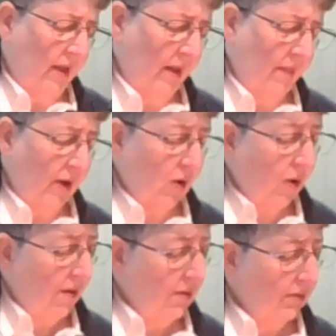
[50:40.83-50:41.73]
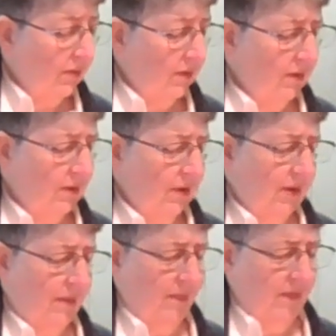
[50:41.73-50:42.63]
um, a cold.
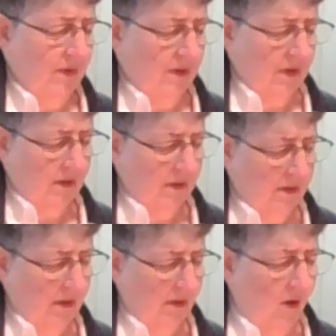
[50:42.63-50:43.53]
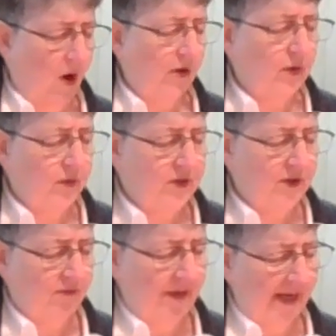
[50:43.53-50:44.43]
Um, all those
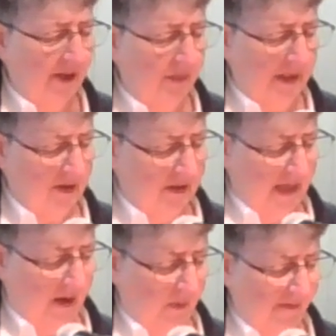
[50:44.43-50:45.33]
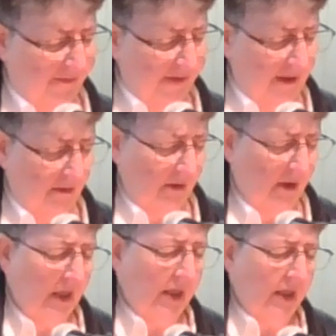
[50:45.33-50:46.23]
different ailments that we
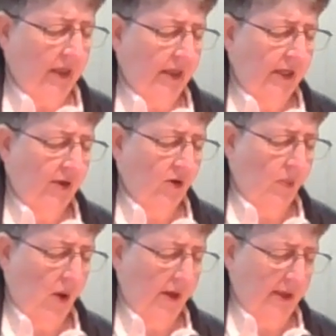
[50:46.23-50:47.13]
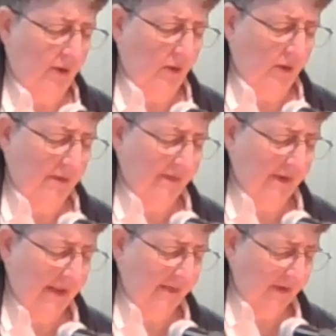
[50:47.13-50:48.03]
feel in our body, Lord.
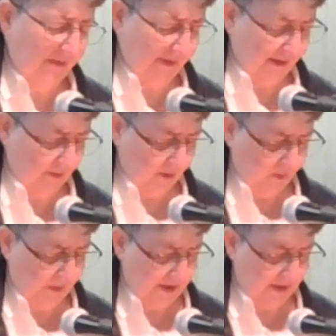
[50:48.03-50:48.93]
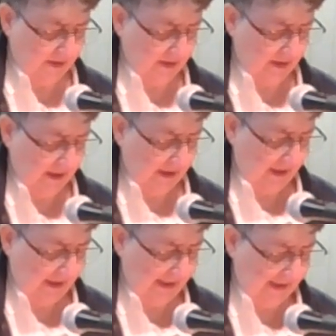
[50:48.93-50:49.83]
Heavenly Father, Lord, we just,
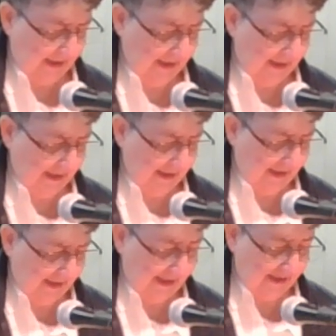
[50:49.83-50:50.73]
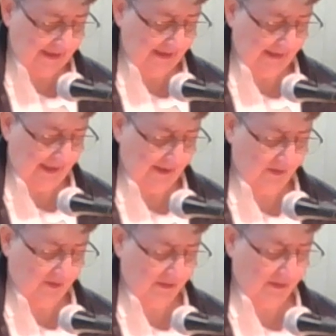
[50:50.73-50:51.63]
in, anything
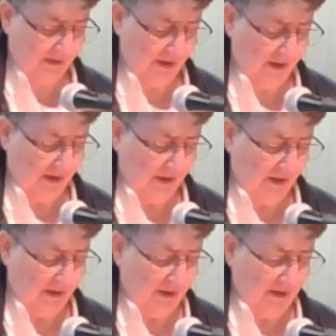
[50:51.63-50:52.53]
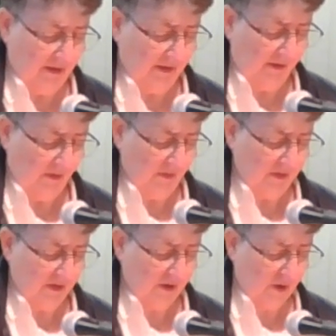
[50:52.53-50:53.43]
that's you
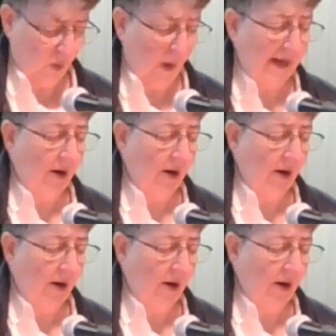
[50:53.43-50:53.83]
know, quite